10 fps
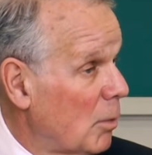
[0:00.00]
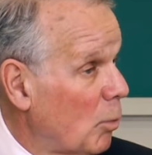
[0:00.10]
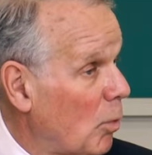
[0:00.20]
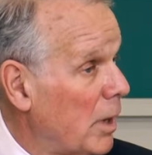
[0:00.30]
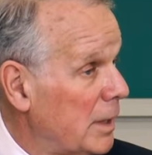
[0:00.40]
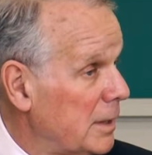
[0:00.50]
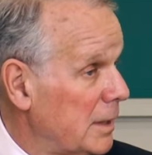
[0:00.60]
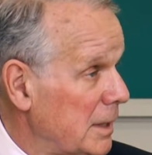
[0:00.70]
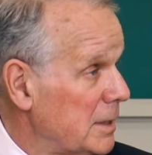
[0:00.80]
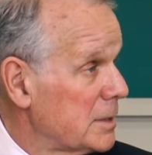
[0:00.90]
One
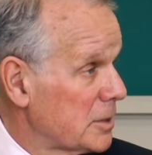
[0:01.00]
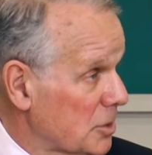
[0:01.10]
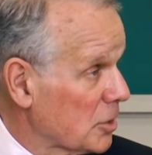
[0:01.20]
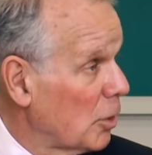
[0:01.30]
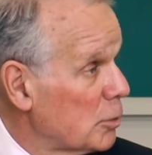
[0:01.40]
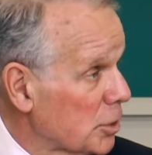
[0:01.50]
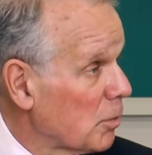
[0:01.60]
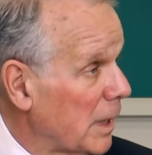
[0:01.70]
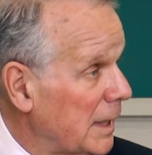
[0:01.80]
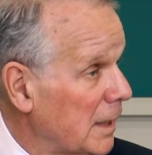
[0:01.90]
is disclosure
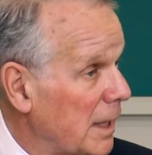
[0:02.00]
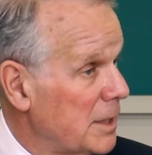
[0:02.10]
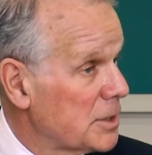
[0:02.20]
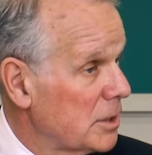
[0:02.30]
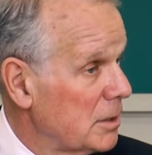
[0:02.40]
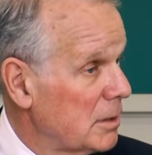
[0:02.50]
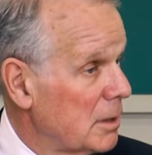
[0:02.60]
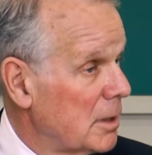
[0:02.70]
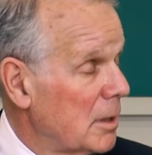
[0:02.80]
regulation.